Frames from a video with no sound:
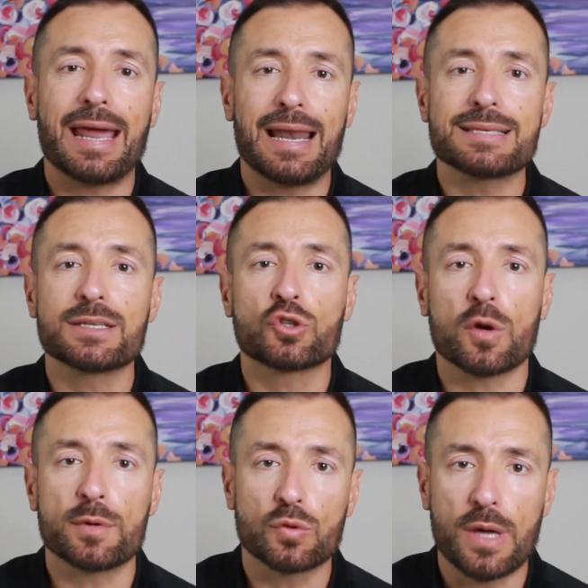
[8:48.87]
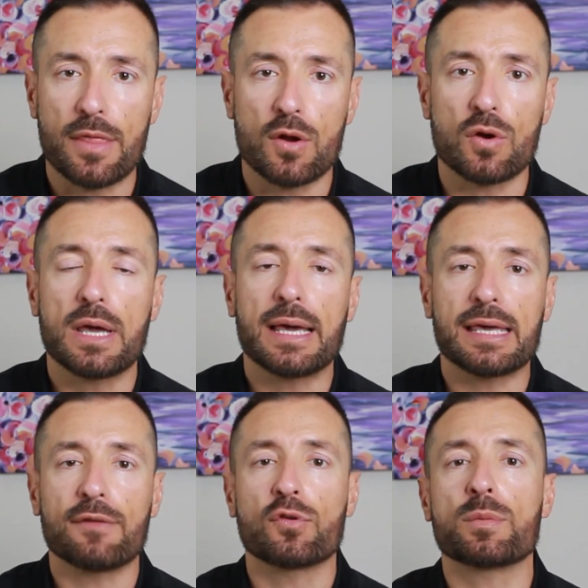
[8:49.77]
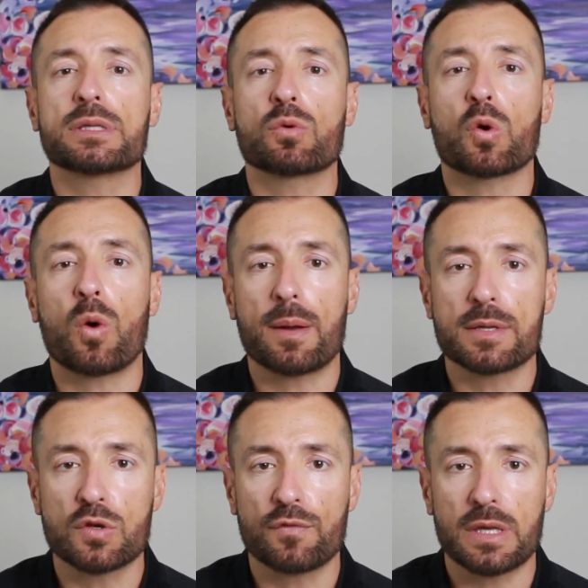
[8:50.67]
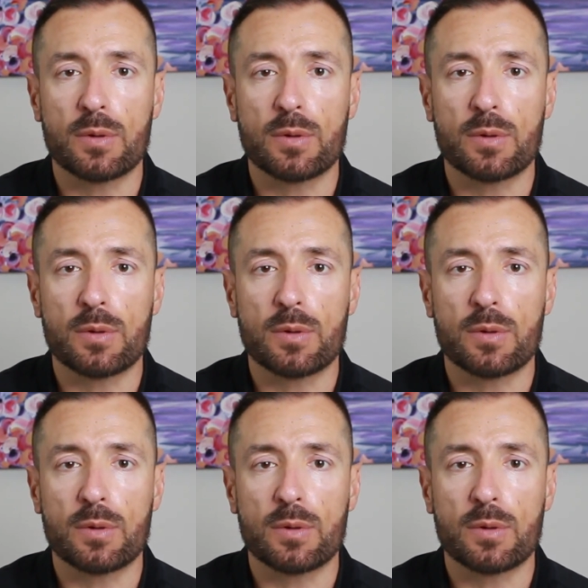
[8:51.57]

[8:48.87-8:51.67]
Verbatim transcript: and let's determine together if you meet the requirements of